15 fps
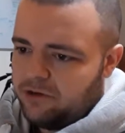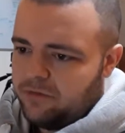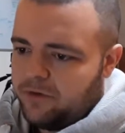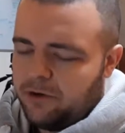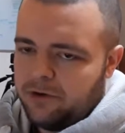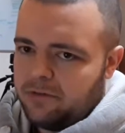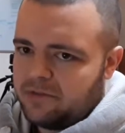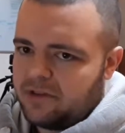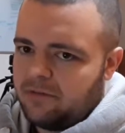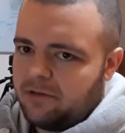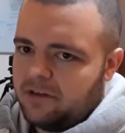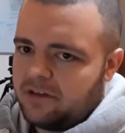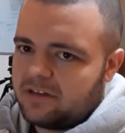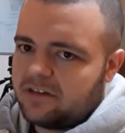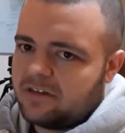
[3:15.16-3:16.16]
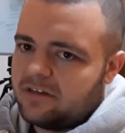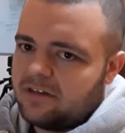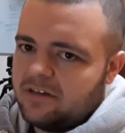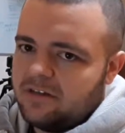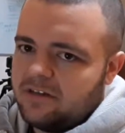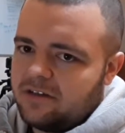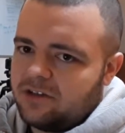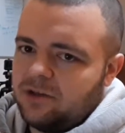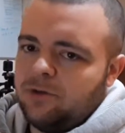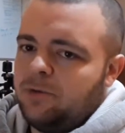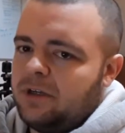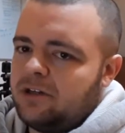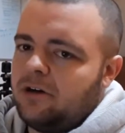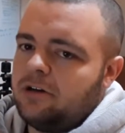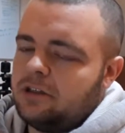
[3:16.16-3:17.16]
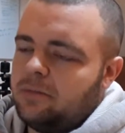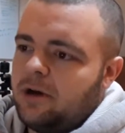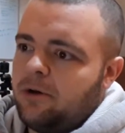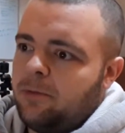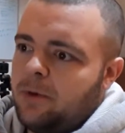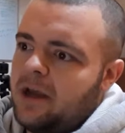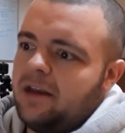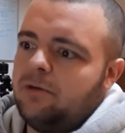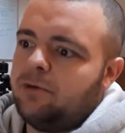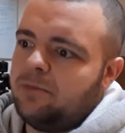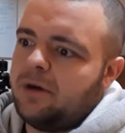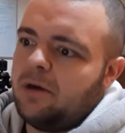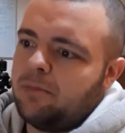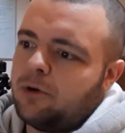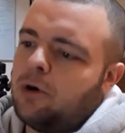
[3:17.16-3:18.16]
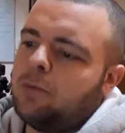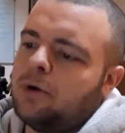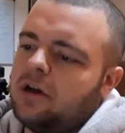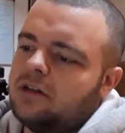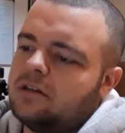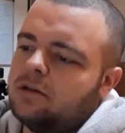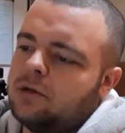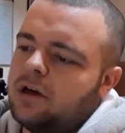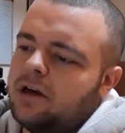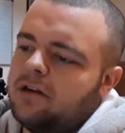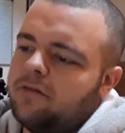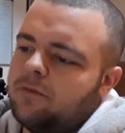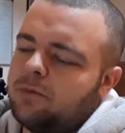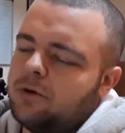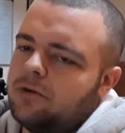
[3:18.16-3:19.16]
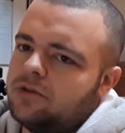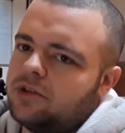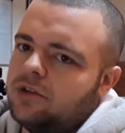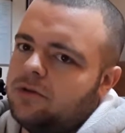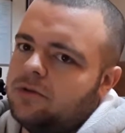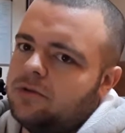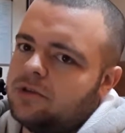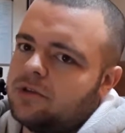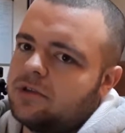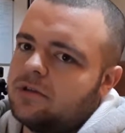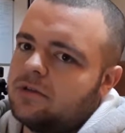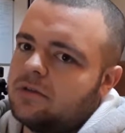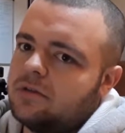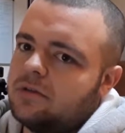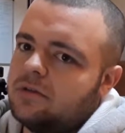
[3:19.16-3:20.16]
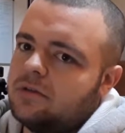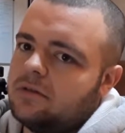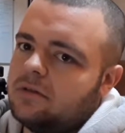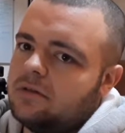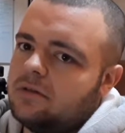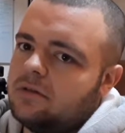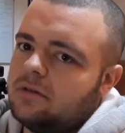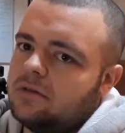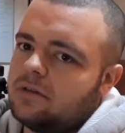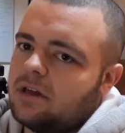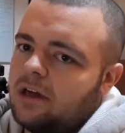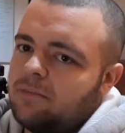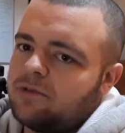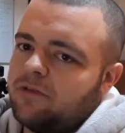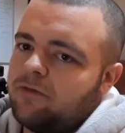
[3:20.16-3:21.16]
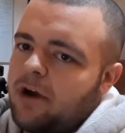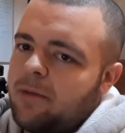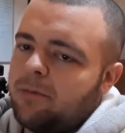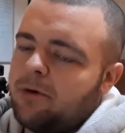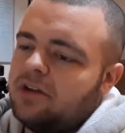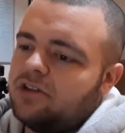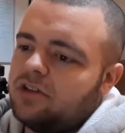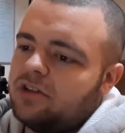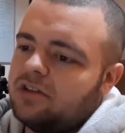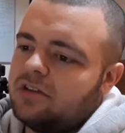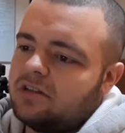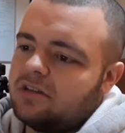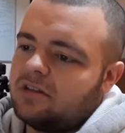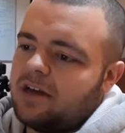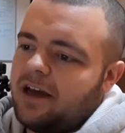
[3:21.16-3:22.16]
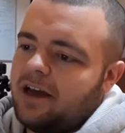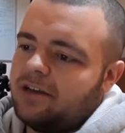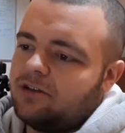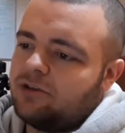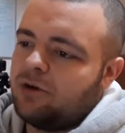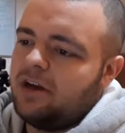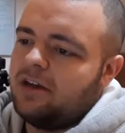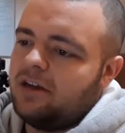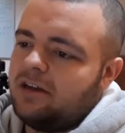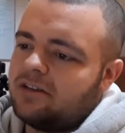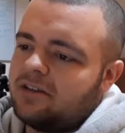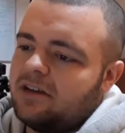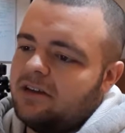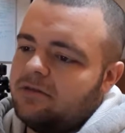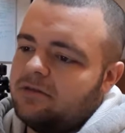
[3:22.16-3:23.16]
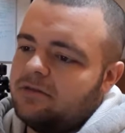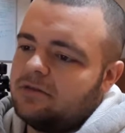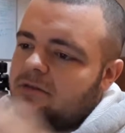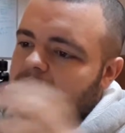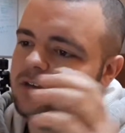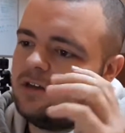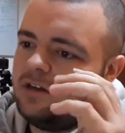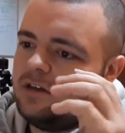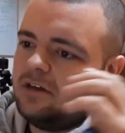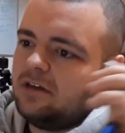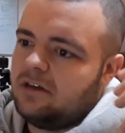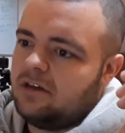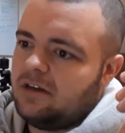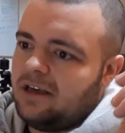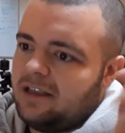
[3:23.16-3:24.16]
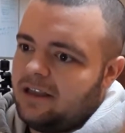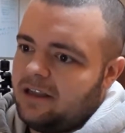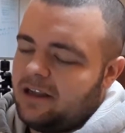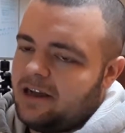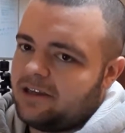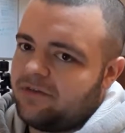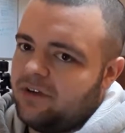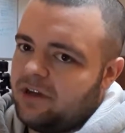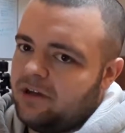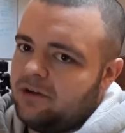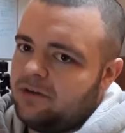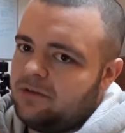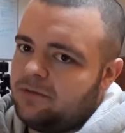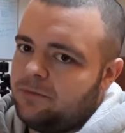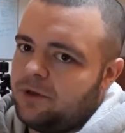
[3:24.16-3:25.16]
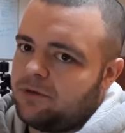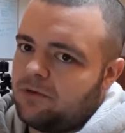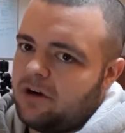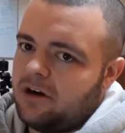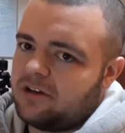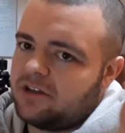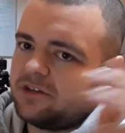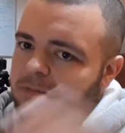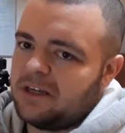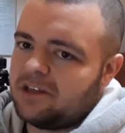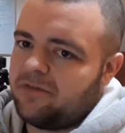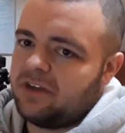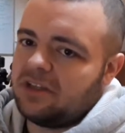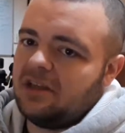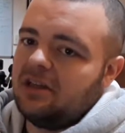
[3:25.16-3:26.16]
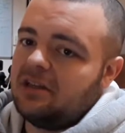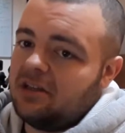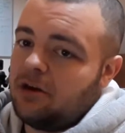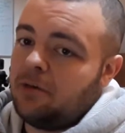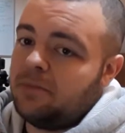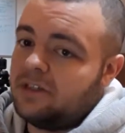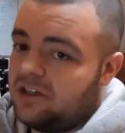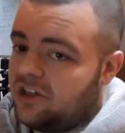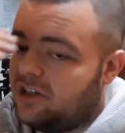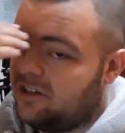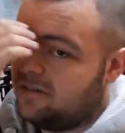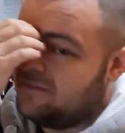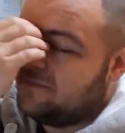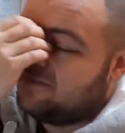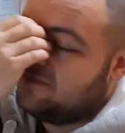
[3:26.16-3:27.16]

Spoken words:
no volume stimulus. So we talked about when it would be appropriate to kind of approach those types of rep ranges and training styles in the last video with regards to specificity to competition.